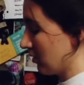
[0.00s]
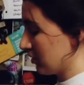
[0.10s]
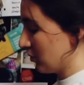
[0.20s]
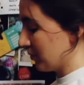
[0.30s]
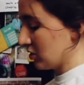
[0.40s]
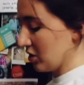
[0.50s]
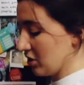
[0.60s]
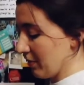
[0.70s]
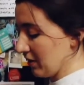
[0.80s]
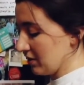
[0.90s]
The soup is
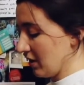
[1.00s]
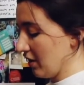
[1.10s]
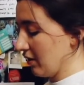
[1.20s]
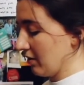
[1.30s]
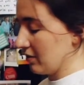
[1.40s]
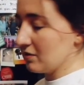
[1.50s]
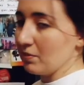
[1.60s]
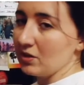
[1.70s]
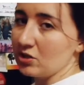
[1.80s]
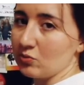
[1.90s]
just about done. The
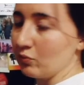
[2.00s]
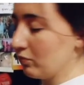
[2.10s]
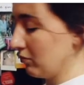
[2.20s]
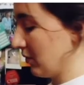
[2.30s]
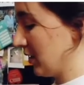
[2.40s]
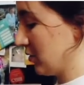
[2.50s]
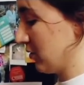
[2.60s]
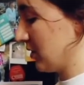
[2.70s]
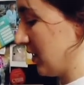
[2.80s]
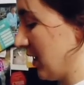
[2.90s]
spinach, as
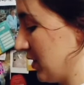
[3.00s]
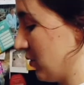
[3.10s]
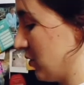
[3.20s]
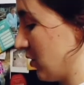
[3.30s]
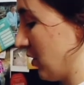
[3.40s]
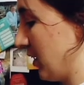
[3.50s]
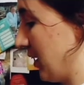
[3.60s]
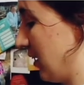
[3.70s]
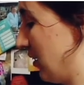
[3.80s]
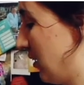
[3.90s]
you'll see, as you stir it
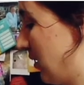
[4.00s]
in,